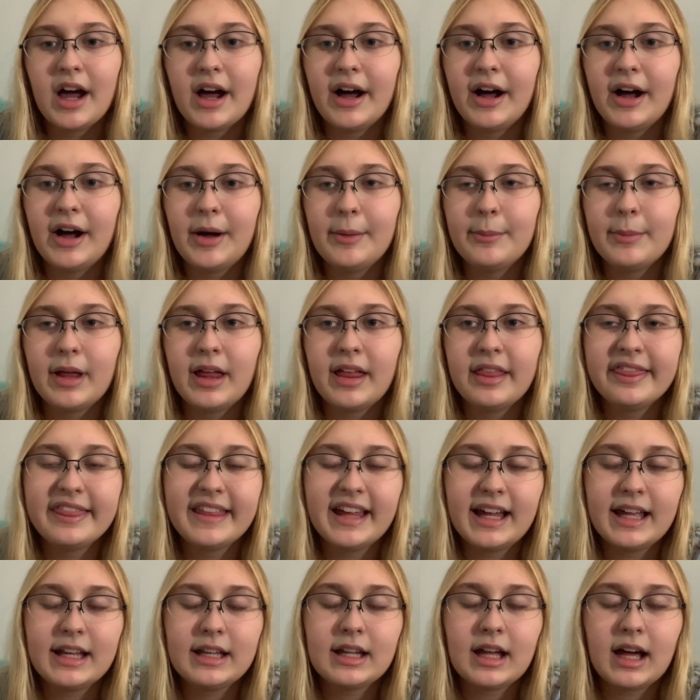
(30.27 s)
Um, and
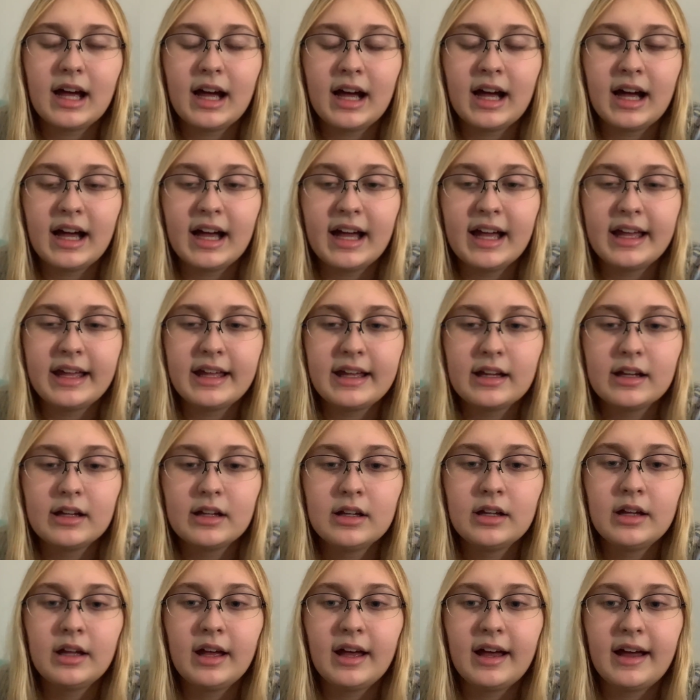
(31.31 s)
then I
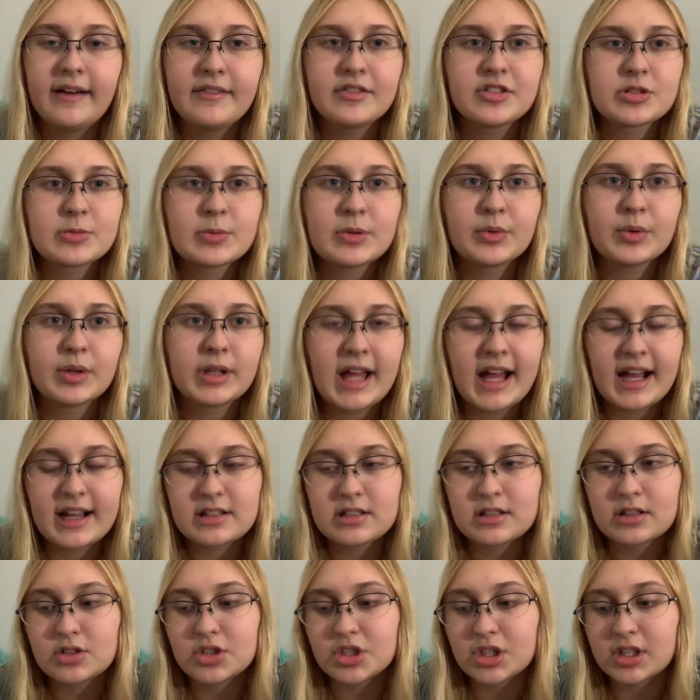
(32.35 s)
have just been
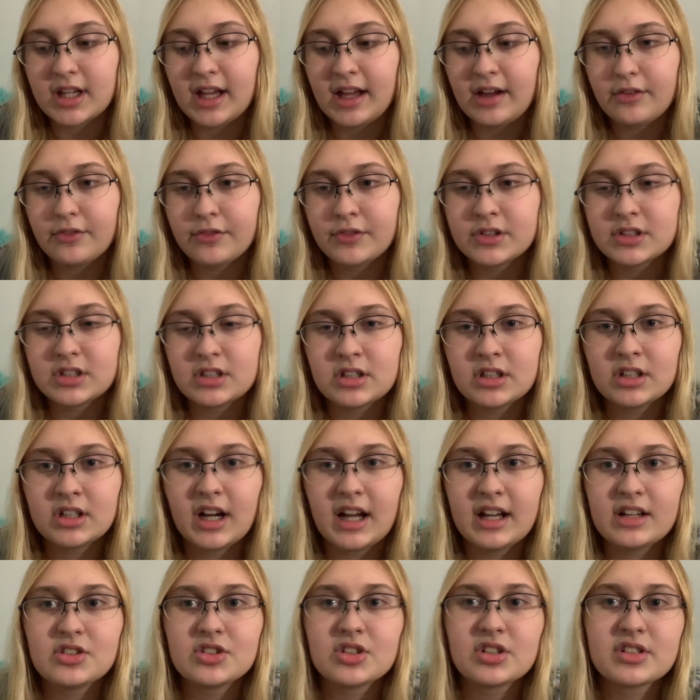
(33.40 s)
relaxing and chilling out for dinner.
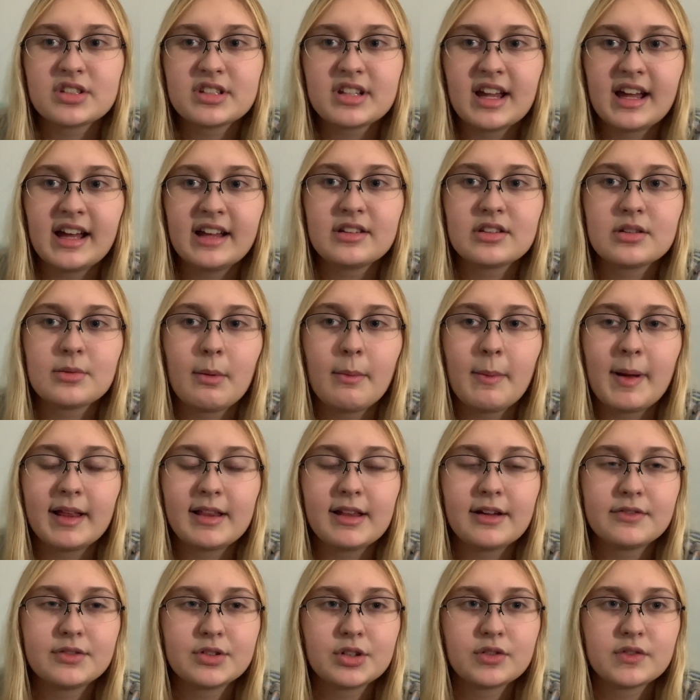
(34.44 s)
I just had some of my
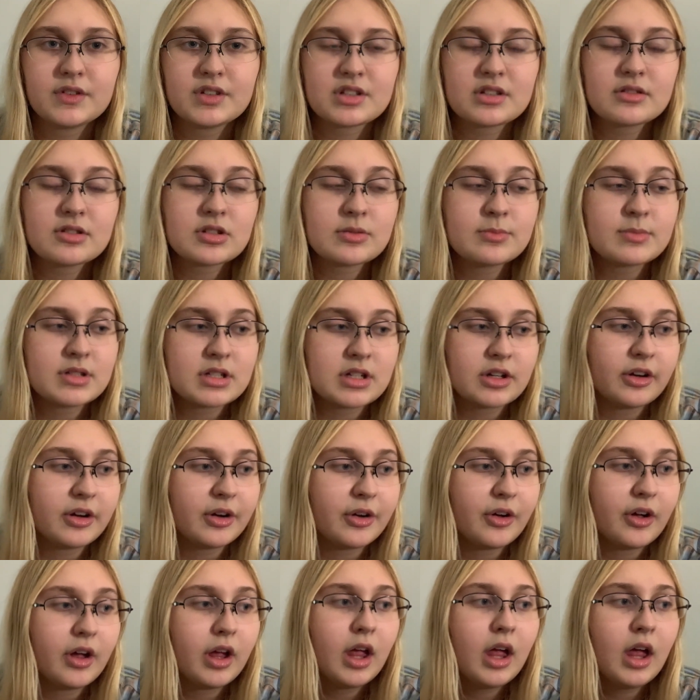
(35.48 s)
leftovers and some
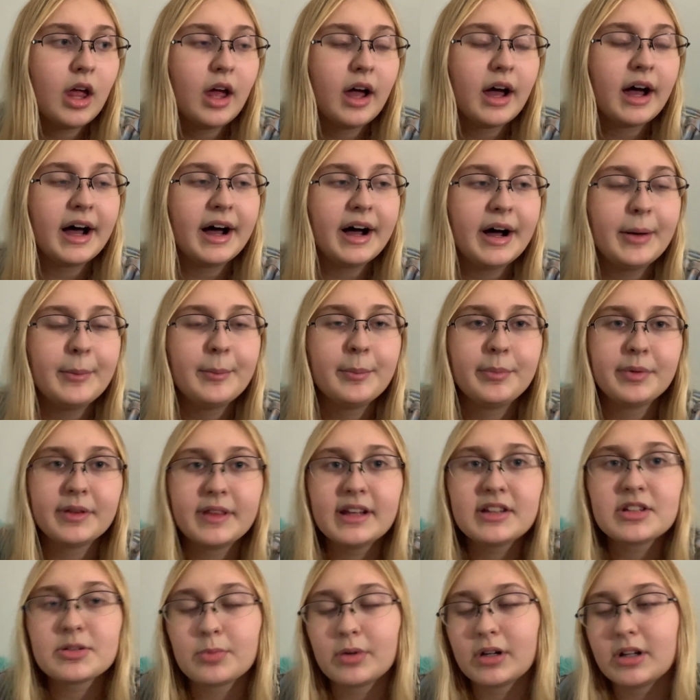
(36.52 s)
cereal. Um, but
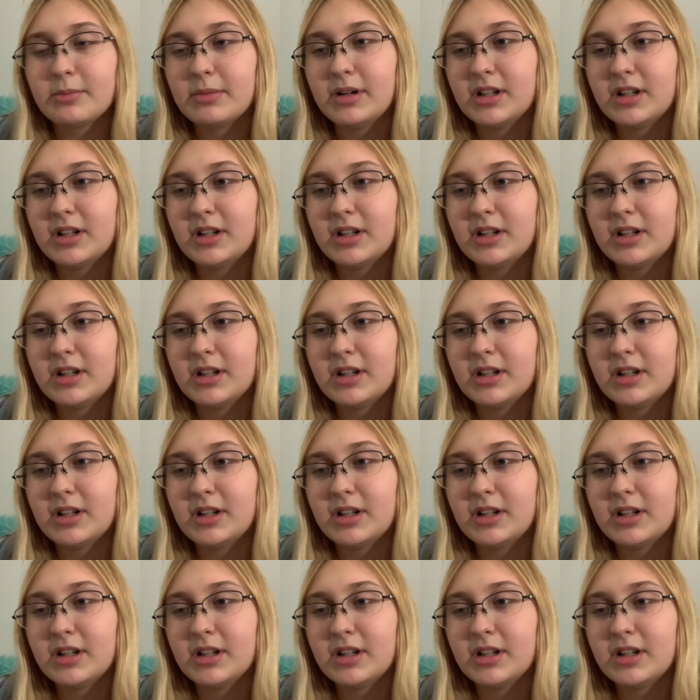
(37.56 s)
that's pretty